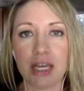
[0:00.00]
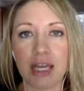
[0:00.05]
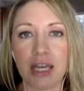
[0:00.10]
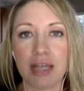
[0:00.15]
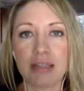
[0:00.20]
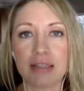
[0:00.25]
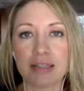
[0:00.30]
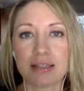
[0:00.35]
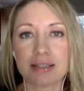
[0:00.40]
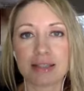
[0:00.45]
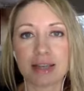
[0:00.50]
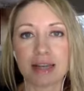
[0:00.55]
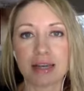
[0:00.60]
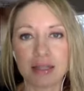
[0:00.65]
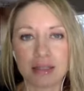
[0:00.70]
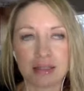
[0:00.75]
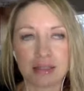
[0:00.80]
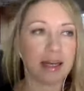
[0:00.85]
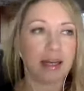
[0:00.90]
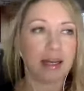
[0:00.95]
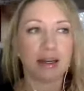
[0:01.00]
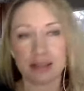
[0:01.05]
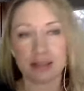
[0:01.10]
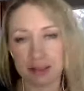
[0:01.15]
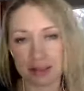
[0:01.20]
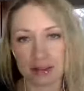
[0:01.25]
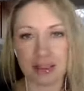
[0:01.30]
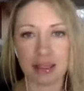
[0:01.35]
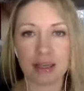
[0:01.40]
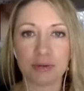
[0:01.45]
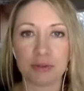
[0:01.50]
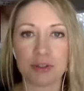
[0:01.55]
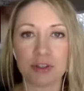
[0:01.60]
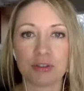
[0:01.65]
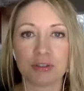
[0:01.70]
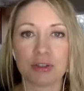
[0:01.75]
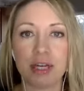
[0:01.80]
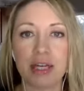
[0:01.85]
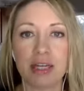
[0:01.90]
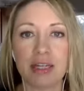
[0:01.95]
and decided that that was
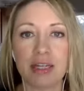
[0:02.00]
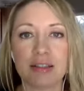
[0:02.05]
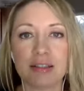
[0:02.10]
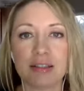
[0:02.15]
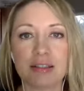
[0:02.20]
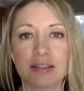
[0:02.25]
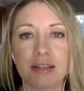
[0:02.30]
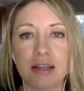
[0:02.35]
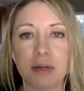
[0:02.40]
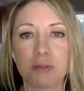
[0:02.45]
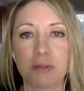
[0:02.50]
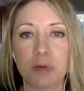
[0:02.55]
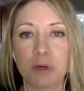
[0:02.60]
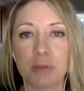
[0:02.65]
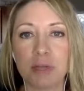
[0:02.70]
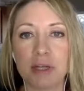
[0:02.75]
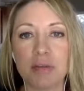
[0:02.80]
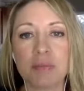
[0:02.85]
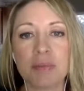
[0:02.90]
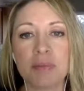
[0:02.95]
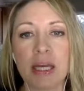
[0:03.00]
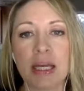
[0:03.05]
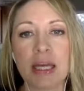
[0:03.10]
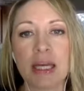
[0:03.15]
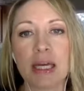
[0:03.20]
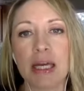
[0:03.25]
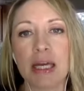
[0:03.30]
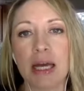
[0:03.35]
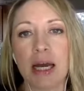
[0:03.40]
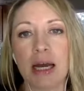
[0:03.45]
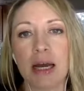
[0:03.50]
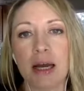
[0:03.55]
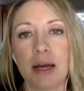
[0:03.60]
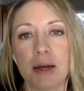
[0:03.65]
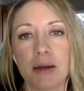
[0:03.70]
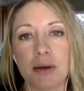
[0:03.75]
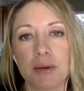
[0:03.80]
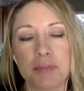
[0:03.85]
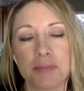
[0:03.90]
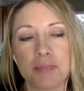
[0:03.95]
your line in the sand moment
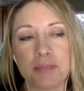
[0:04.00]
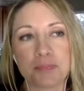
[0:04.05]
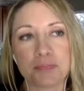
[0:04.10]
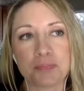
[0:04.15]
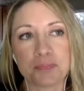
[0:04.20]
um,